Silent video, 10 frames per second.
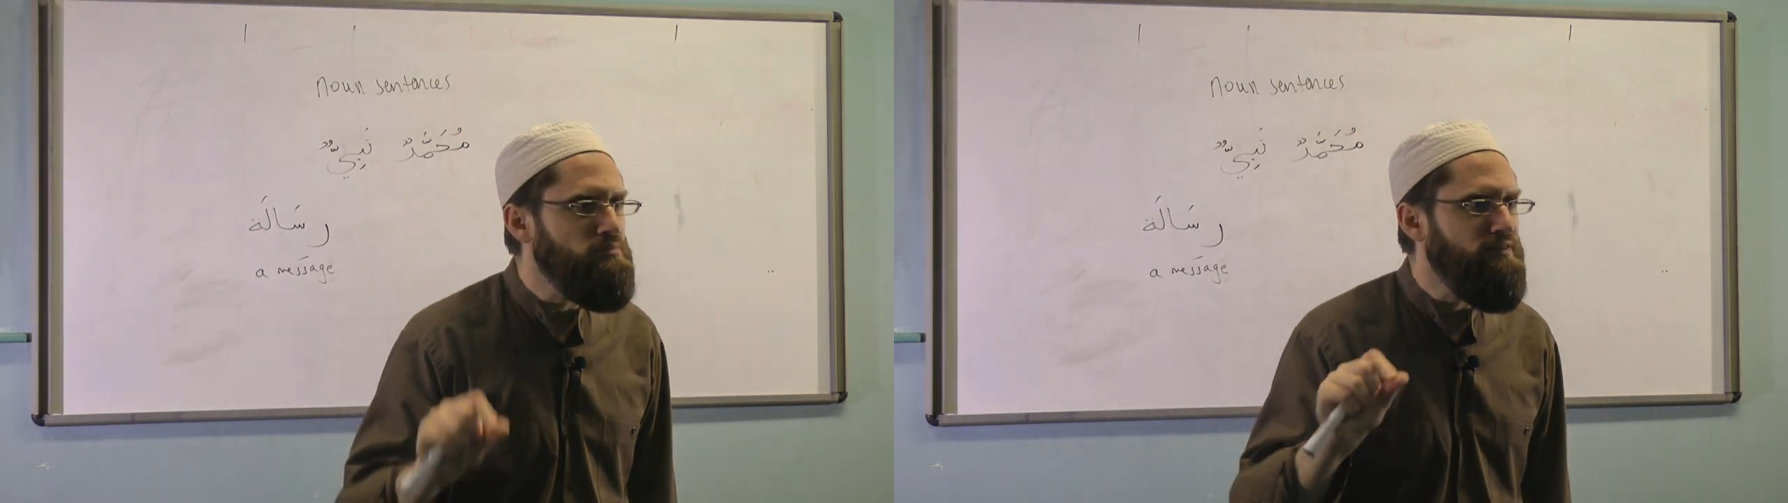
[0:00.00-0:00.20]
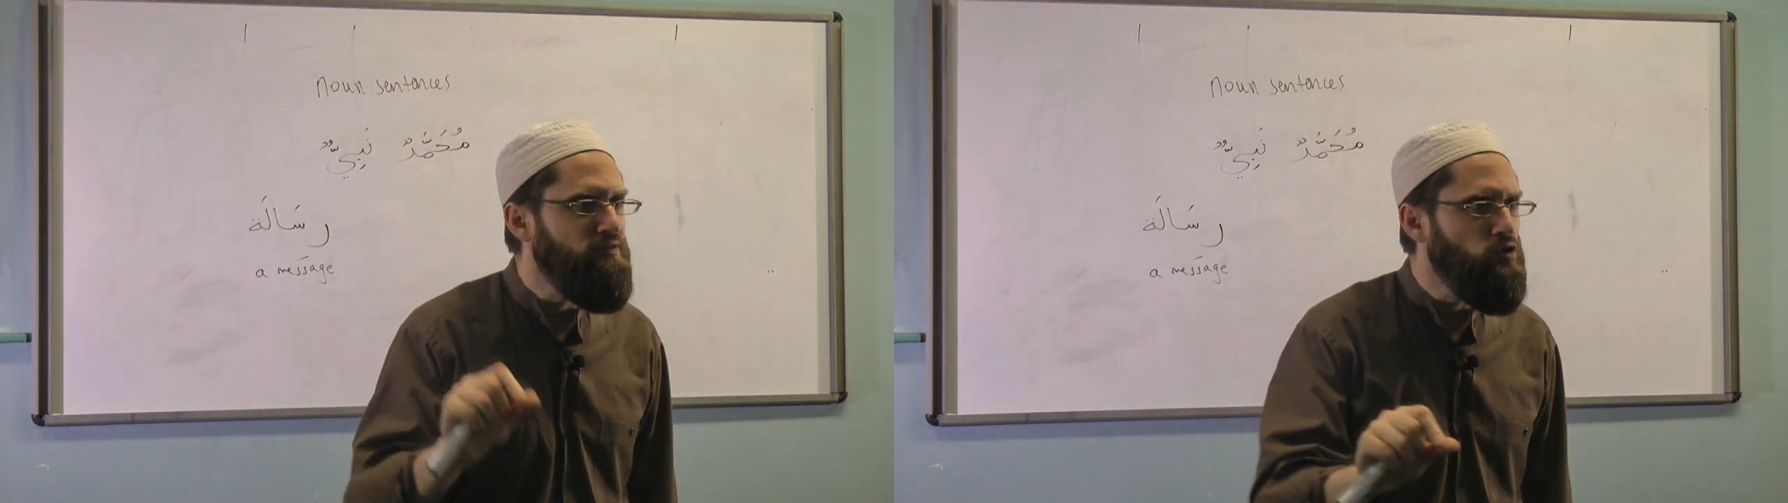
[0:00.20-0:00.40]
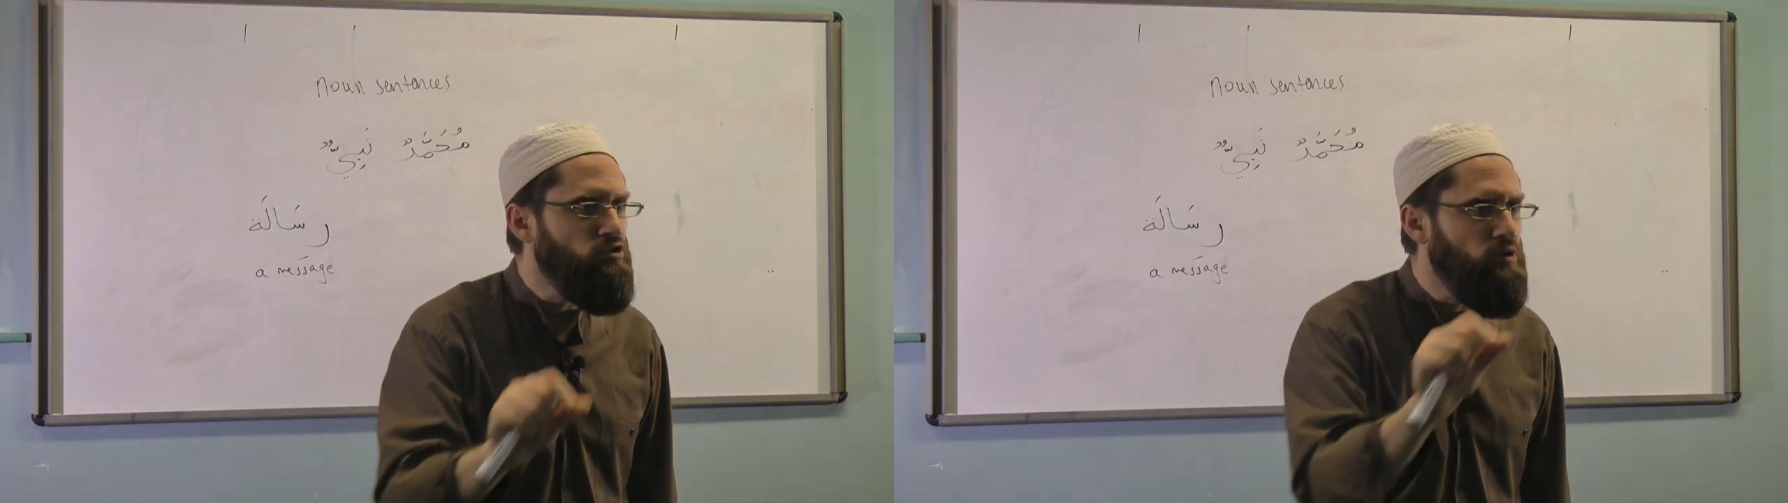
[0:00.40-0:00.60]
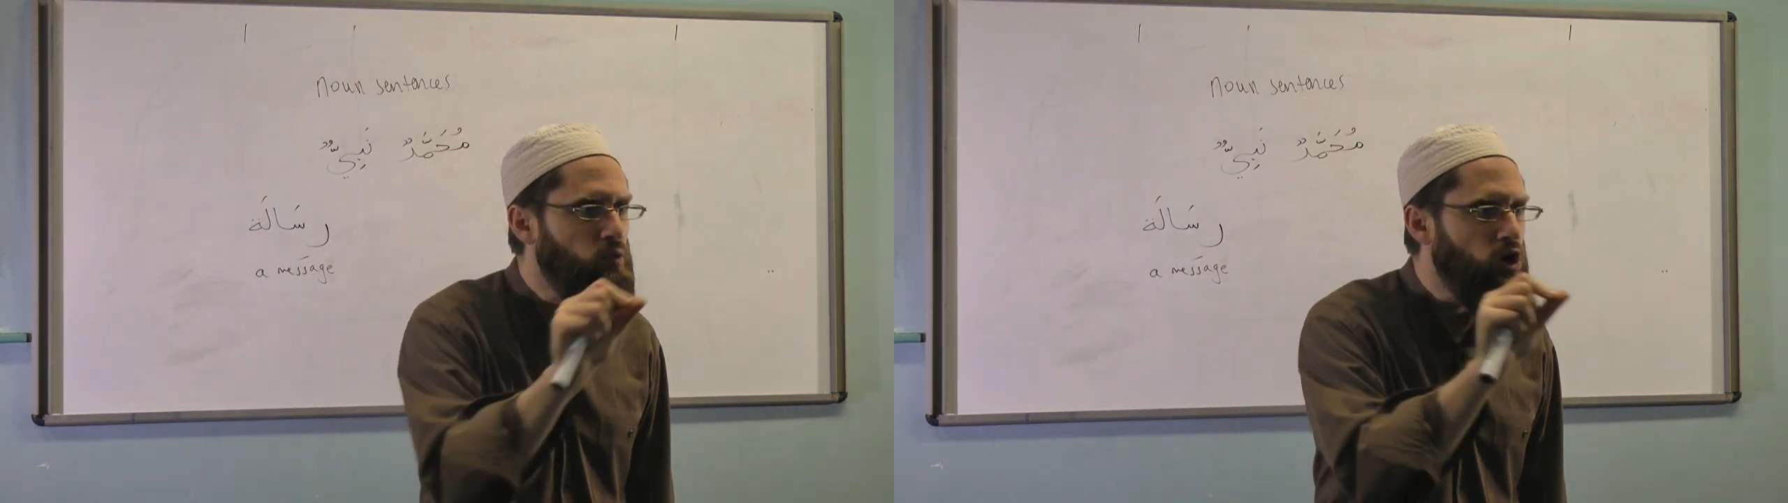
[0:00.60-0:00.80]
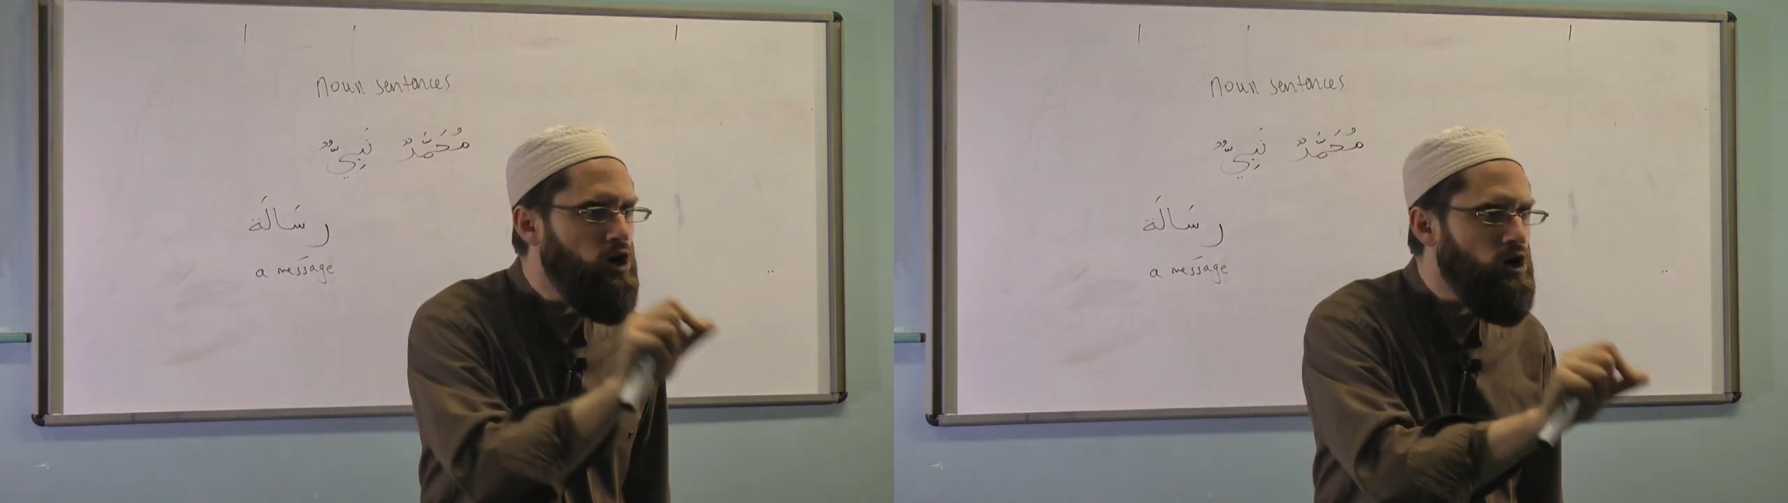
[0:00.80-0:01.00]
before a
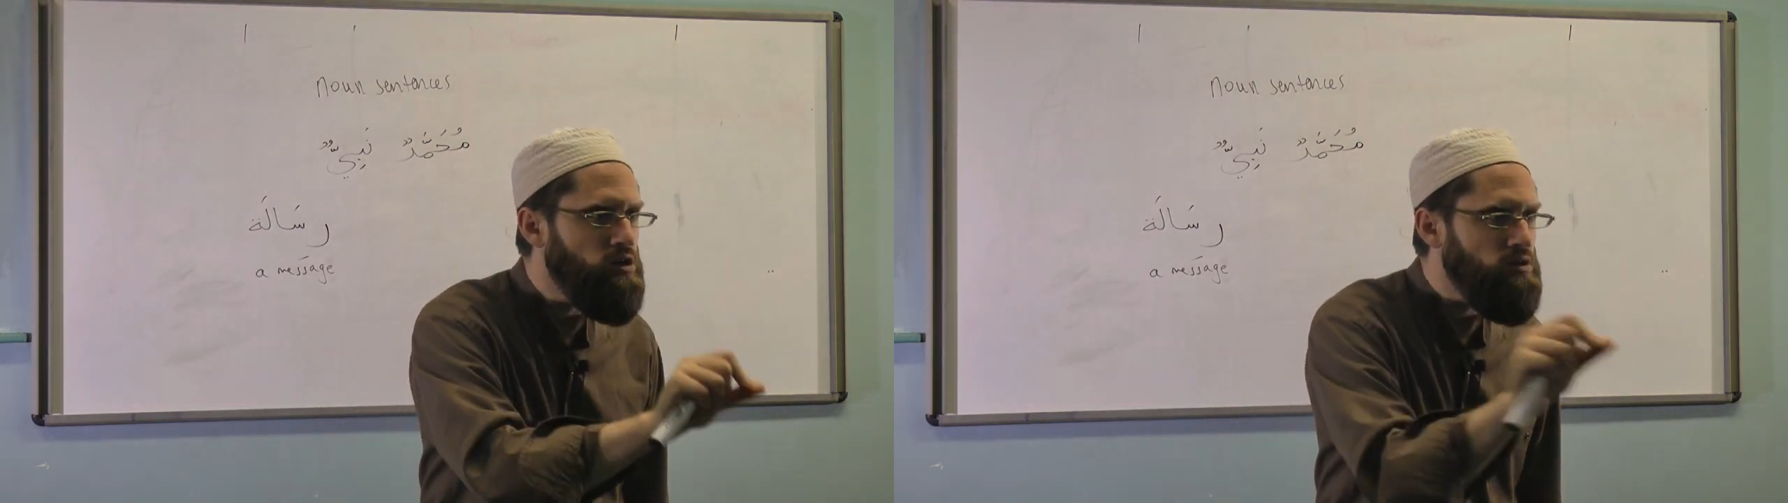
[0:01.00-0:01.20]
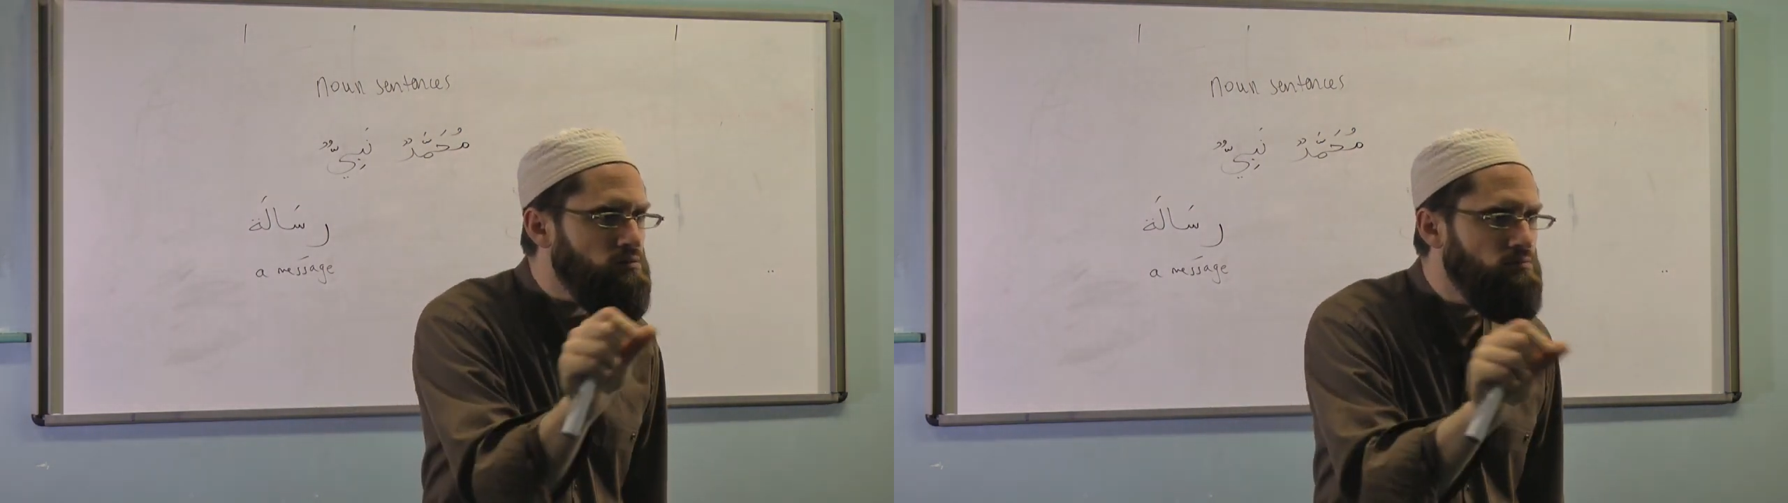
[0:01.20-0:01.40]
word,